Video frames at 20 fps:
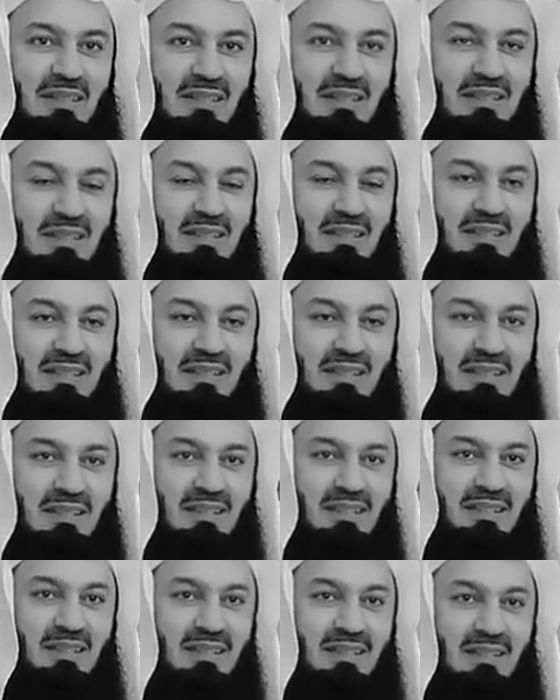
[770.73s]

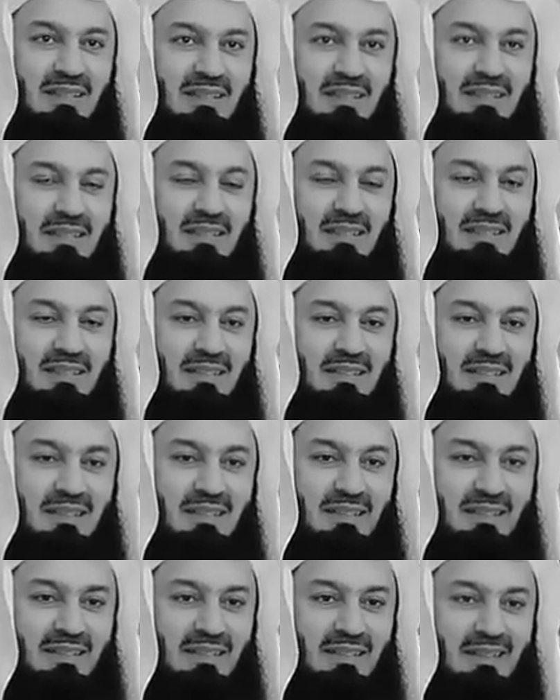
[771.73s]

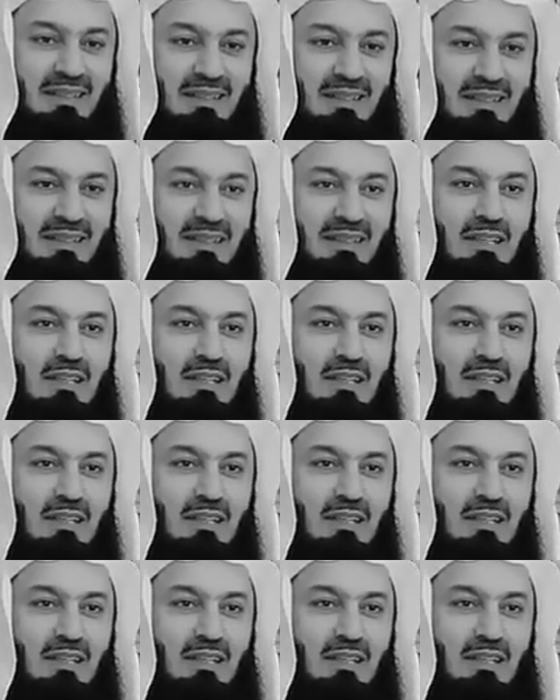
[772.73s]
(not speaking)